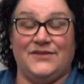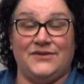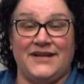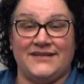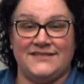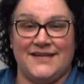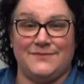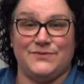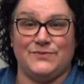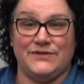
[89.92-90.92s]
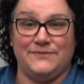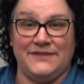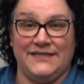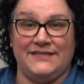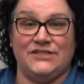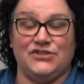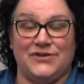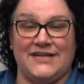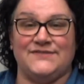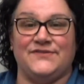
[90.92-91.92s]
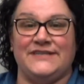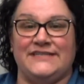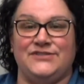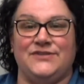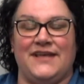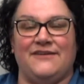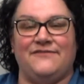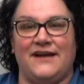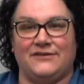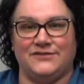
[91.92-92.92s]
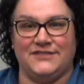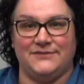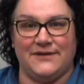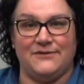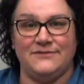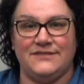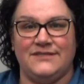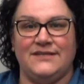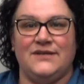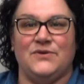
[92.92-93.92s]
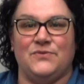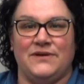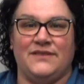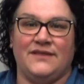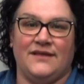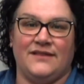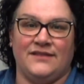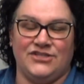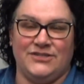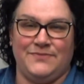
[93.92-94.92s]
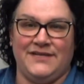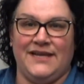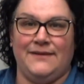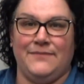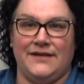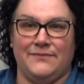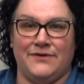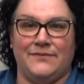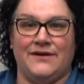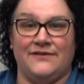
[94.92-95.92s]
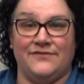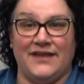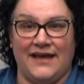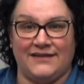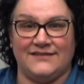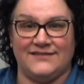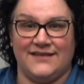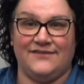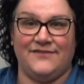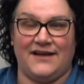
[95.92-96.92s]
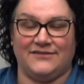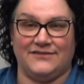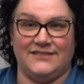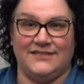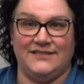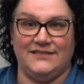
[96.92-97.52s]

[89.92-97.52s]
The next steps would be to transfer into that faculty route with the GPA minimum of that said faculty.